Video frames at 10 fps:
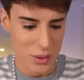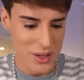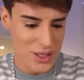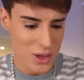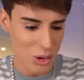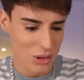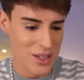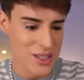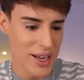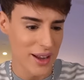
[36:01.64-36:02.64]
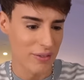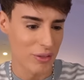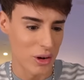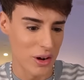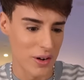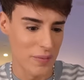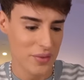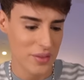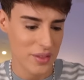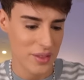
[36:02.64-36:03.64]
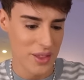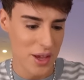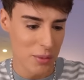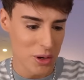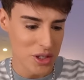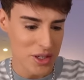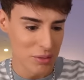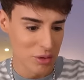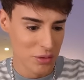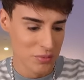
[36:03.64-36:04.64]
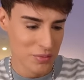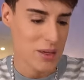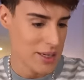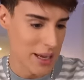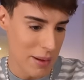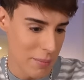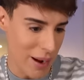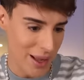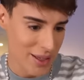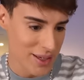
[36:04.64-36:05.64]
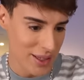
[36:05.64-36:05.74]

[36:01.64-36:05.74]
What is the golden ticket for? The emergency room? To get my palate